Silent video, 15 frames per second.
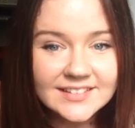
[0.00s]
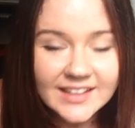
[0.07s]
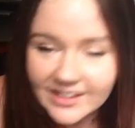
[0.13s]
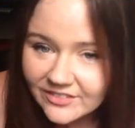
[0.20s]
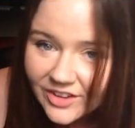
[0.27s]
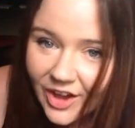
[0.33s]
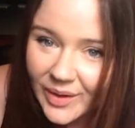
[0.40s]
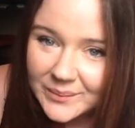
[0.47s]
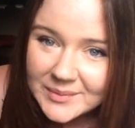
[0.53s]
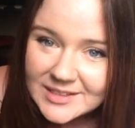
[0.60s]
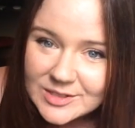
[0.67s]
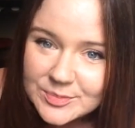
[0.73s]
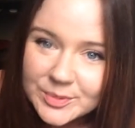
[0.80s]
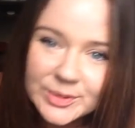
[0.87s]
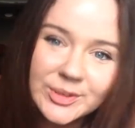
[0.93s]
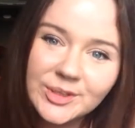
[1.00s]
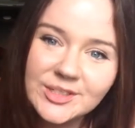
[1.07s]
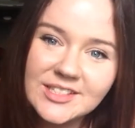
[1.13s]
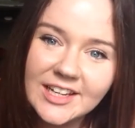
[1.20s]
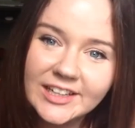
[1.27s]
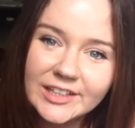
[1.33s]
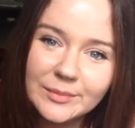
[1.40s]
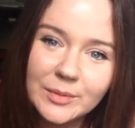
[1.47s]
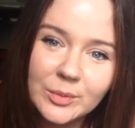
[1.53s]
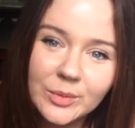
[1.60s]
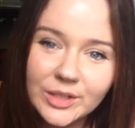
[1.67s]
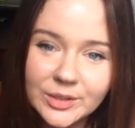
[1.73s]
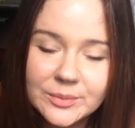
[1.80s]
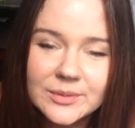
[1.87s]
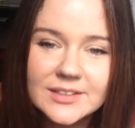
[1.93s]
Leave comments below telling me
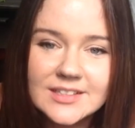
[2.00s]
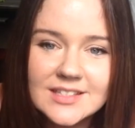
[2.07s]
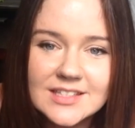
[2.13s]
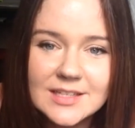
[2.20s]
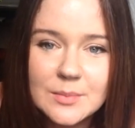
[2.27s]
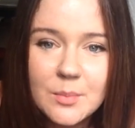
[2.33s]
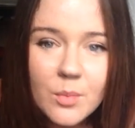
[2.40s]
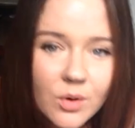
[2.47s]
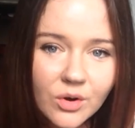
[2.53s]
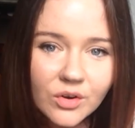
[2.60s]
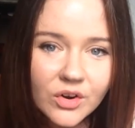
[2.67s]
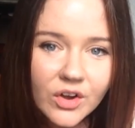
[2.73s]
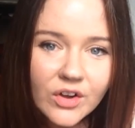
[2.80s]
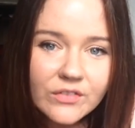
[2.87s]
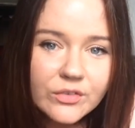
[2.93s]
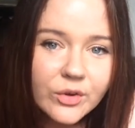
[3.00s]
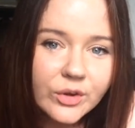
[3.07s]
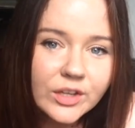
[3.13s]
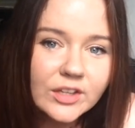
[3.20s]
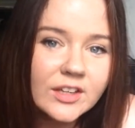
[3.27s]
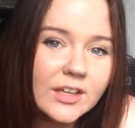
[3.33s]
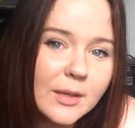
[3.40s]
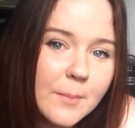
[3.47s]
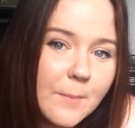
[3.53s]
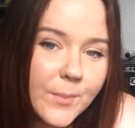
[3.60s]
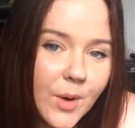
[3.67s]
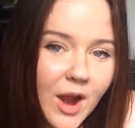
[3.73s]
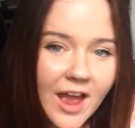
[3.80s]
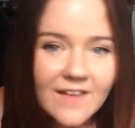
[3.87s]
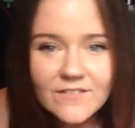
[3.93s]
what you want to see more of, or you can
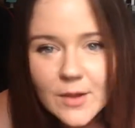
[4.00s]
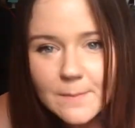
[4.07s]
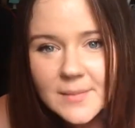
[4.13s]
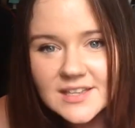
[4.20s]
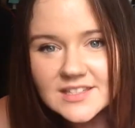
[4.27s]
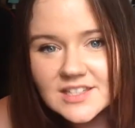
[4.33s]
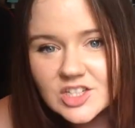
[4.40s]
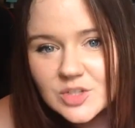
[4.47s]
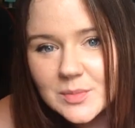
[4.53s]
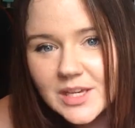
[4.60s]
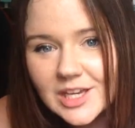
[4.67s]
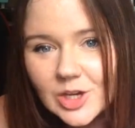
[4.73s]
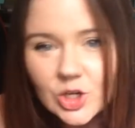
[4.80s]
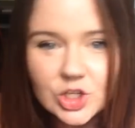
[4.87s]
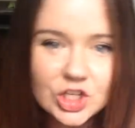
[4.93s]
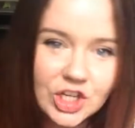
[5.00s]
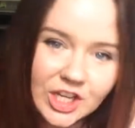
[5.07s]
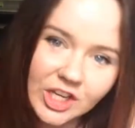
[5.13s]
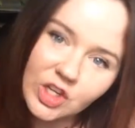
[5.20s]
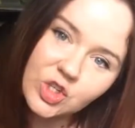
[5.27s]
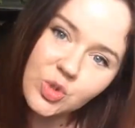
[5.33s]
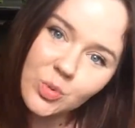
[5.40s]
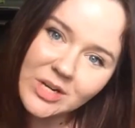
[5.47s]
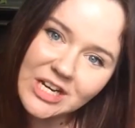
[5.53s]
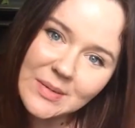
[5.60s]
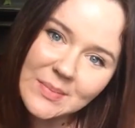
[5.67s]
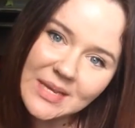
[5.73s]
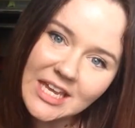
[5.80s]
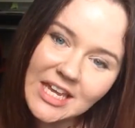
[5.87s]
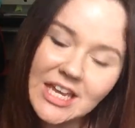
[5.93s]
private message me, or you can Twitter
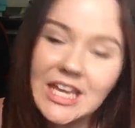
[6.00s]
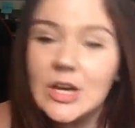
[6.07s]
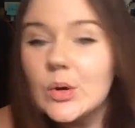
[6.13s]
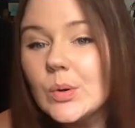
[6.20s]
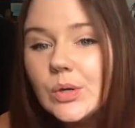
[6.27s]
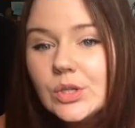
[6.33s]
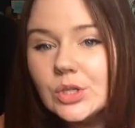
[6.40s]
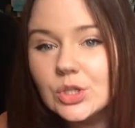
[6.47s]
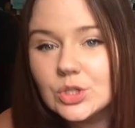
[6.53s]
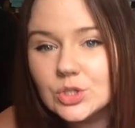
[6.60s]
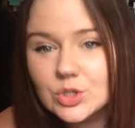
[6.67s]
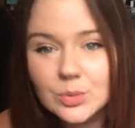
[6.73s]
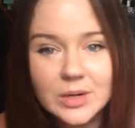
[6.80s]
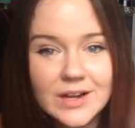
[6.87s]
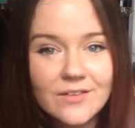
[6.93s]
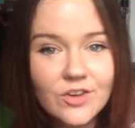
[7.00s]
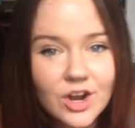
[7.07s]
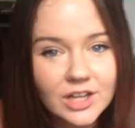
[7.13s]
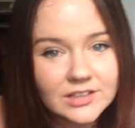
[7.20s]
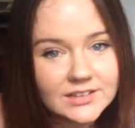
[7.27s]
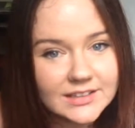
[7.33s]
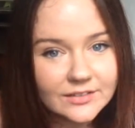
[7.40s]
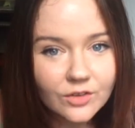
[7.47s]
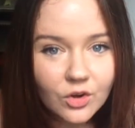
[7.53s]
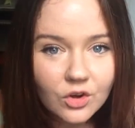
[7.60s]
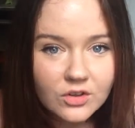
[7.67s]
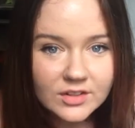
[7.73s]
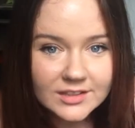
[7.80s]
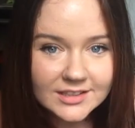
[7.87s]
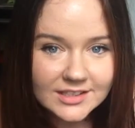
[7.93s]
me, or you can do whatever. I'll leave
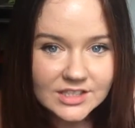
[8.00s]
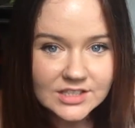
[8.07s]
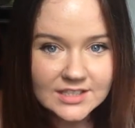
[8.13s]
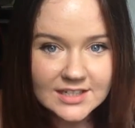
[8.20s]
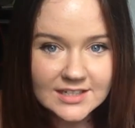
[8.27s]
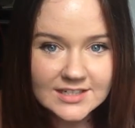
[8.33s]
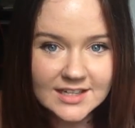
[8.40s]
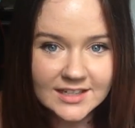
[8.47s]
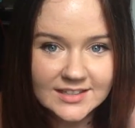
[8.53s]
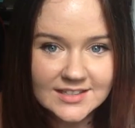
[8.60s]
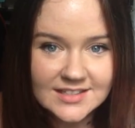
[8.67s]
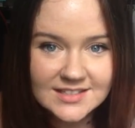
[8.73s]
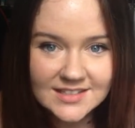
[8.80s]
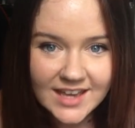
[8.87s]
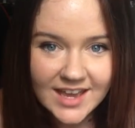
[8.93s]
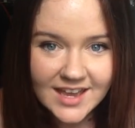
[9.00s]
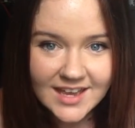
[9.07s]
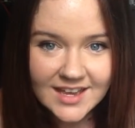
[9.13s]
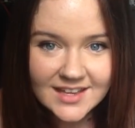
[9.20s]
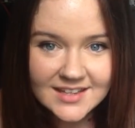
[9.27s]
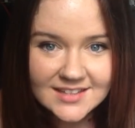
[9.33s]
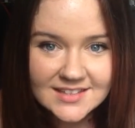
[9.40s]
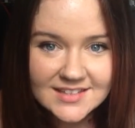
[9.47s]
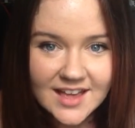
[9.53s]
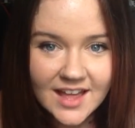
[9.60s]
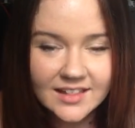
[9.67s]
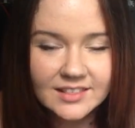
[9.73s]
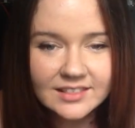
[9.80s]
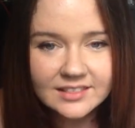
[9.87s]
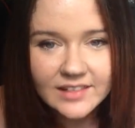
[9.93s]
all the links you need downstairs.
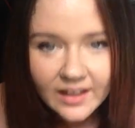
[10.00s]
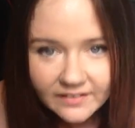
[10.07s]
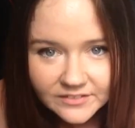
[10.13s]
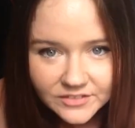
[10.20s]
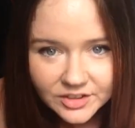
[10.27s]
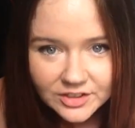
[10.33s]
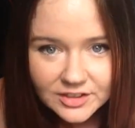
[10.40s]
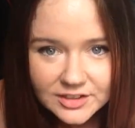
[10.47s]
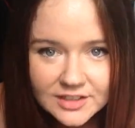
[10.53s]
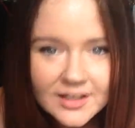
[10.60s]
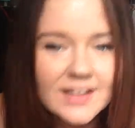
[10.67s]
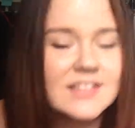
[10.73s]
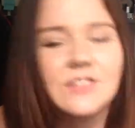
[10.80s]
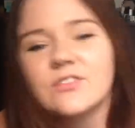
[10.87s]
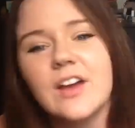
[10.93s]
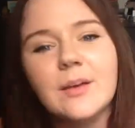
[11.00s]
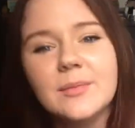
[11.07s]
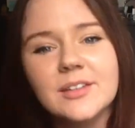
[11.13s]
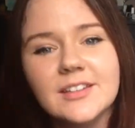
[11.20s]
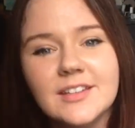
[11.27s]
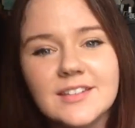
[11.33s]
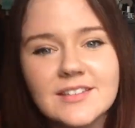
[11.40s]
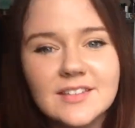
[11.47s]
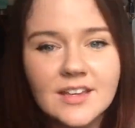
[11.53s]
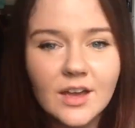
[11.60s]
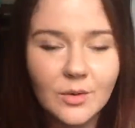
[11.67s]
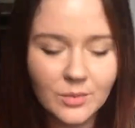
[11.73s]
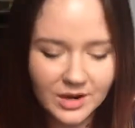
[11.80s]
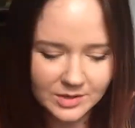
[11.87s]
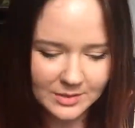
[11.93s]
I love you. You guys are fabulous.
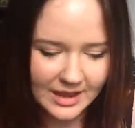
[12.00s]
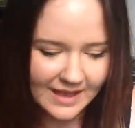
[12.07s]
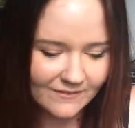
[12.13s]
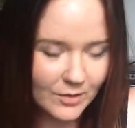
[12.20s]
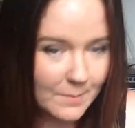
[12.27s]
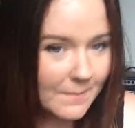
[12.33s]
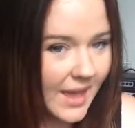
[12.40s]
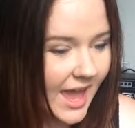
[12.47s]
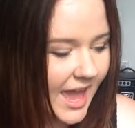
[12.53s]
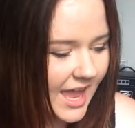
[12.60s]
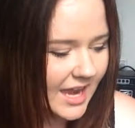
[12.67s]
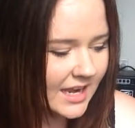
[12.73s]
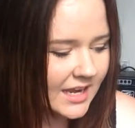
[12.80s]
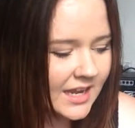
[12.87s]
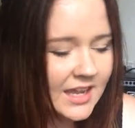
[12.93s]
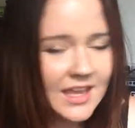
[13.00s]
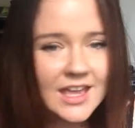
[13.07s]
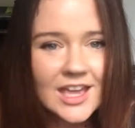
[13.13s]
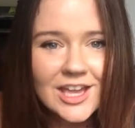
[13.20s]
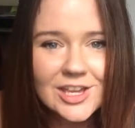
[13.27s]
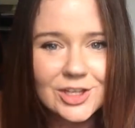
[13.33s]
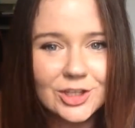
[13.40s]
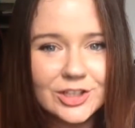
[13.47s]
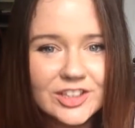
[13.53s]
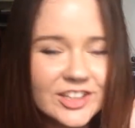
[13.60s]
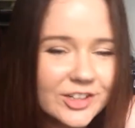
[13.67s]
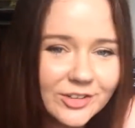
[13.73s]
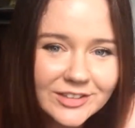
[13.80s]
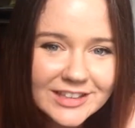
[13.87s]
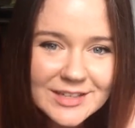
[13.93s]
Why do I have a pen? You
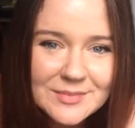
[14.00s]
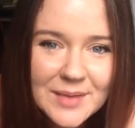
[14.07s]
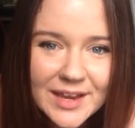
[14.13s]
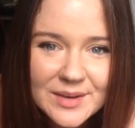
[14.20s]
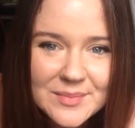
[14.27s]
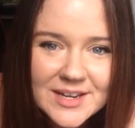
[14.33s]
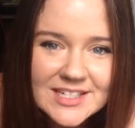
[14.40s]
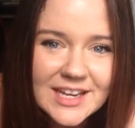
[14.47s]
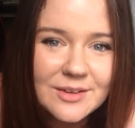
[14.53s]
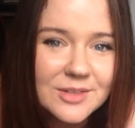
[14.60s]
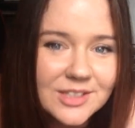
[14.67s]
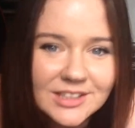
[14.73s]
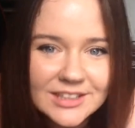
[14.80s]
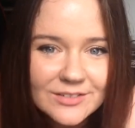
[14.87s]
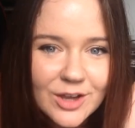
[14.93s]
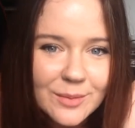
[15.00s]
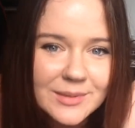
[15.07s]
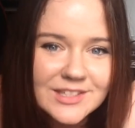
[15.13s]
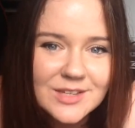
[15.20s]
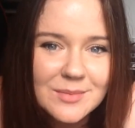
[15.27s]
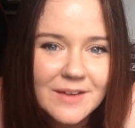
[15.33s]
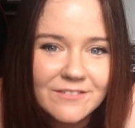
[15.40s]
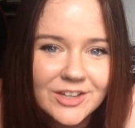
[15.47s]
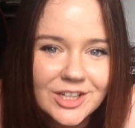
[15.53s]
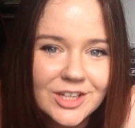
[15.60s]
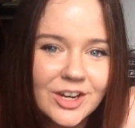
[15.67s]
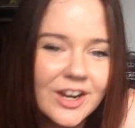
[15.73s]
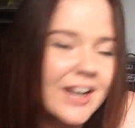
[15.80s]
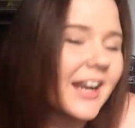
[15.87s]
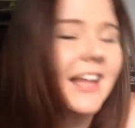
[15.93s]
literally make my day when you leave comments on my
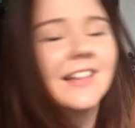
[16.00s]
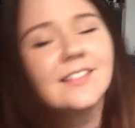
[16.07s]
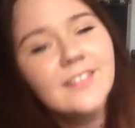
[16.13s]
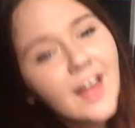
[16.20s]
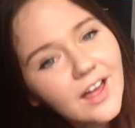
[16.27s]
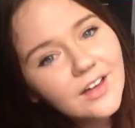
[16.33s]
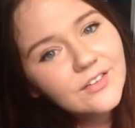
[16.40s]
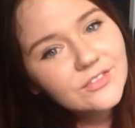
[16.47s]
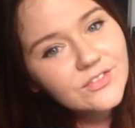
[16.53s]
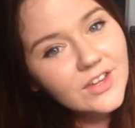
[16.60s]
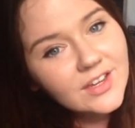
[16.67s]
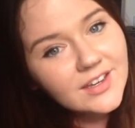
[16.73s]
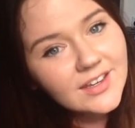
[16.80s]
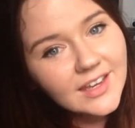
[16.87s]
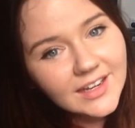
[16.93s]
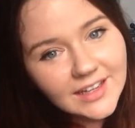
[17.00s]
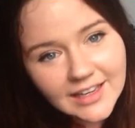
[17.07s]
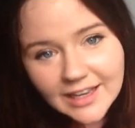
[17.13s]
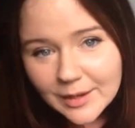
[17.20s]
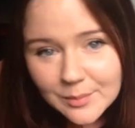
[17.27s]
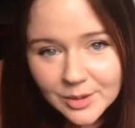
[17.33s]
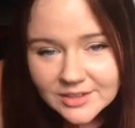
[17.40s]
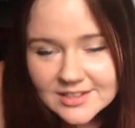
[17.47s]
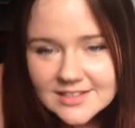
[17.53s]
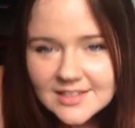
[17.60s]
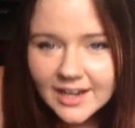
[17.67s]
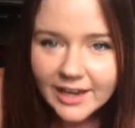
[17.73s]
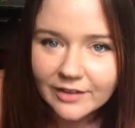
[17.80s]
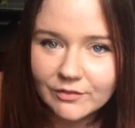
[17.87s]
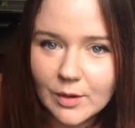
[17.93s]
video, and I love getting inboxes
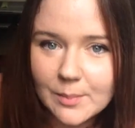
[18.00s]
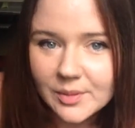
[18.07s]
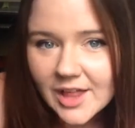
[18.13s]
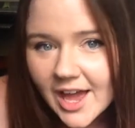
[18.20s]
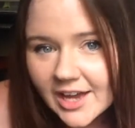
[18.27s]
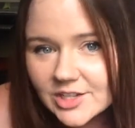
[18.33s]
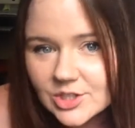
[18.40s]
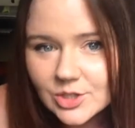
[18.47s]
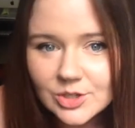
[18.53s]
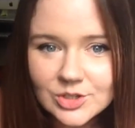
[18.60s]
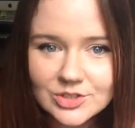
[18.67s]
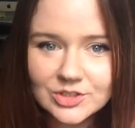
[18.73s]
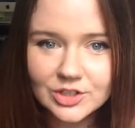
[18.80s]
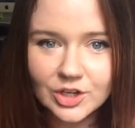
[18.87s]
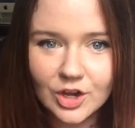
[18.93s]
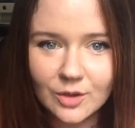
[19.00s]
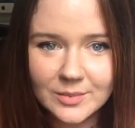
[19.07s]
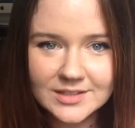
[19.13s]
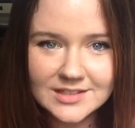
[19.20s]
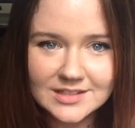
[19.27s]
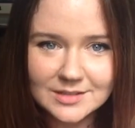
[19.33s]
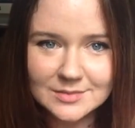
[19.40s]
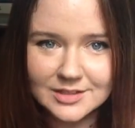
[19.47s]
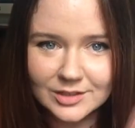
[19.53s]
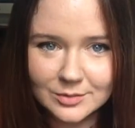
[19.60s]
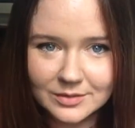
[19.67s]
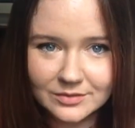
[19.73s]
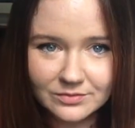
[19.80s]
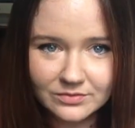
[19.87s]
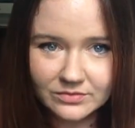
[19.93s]
that I can reply to because the new comment system is a
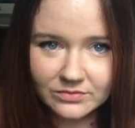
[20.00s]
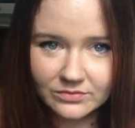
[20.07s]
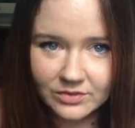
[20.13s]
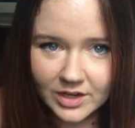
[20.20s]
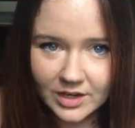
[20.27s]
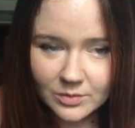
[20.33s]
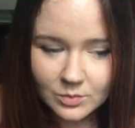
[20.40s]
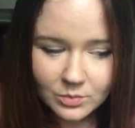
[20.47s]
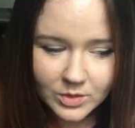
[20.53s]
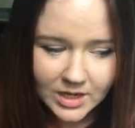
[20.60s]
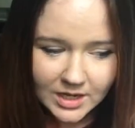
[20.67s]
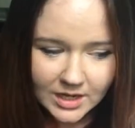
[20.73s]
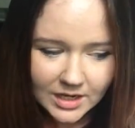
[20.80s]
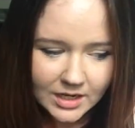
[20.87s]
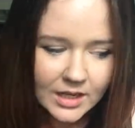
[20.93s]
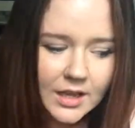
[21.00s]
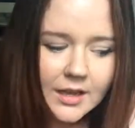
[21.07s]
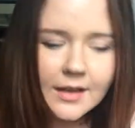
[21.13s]
little bit friggin' weird.